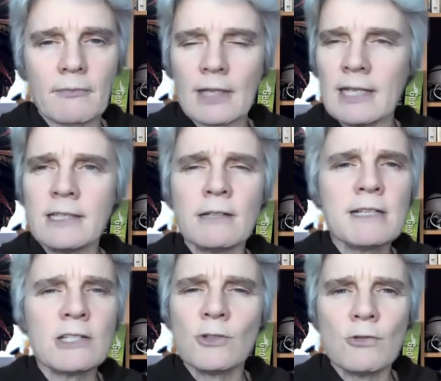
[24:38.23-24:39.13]
And there
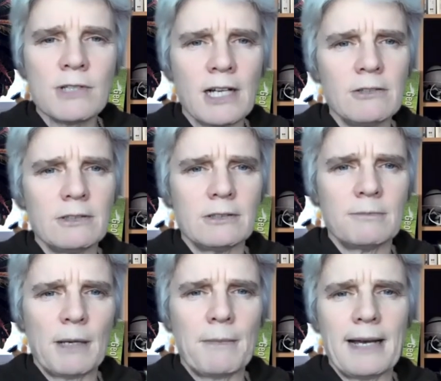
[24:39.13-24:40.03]
is no doubt in
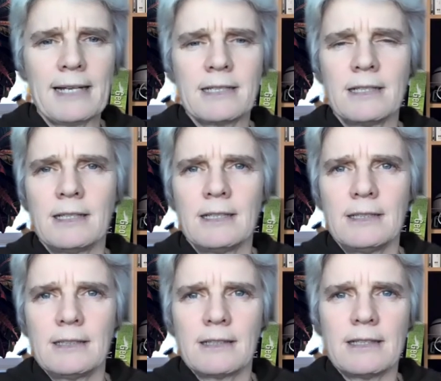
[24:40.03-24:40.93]
my mind
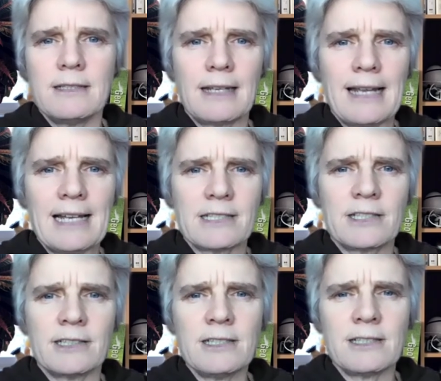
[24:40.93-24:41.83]
that in the last
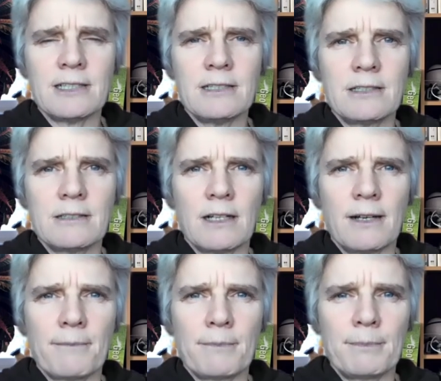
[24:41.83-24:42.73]
year since
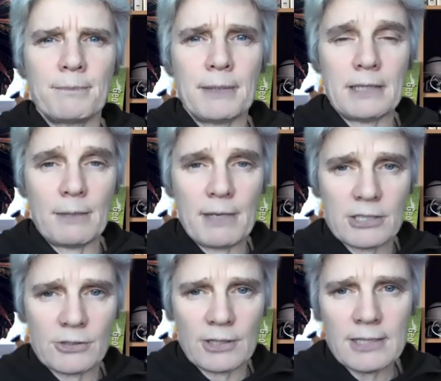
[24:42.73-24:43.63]
the pandemic
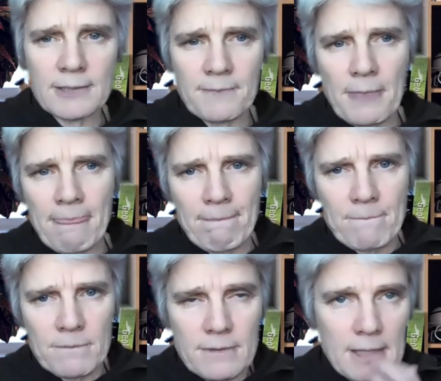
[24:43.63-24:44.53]
started,
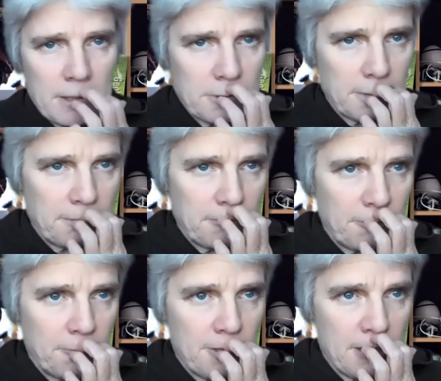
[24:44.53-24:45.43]
that
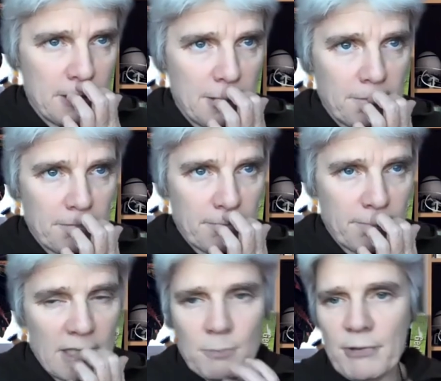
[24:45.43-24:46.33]
we
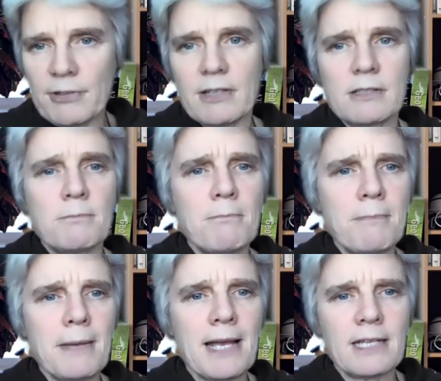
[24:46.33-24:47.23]
experience
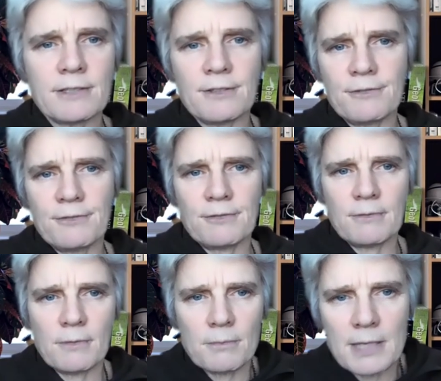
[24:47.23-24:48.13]
massive
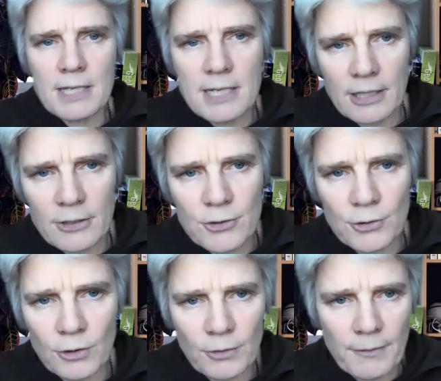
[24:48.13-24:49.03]
media
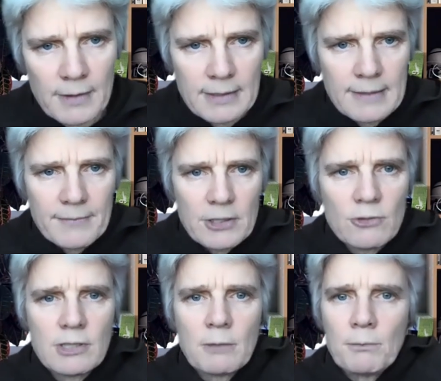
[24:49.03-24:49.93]
control
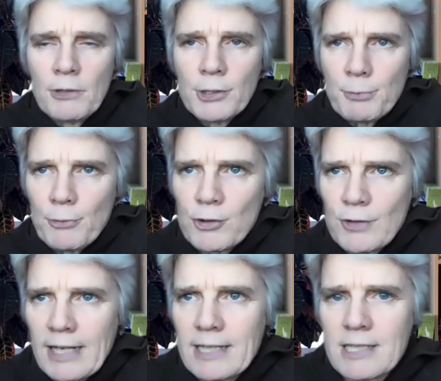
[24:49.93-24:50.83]
using multiple
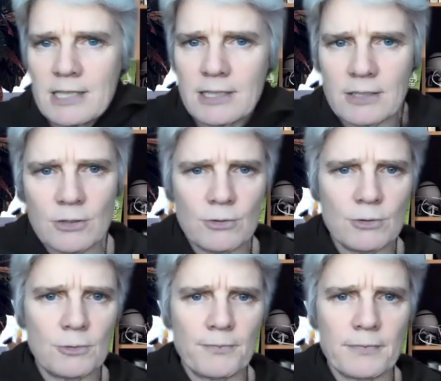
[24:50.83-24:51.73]
strategies to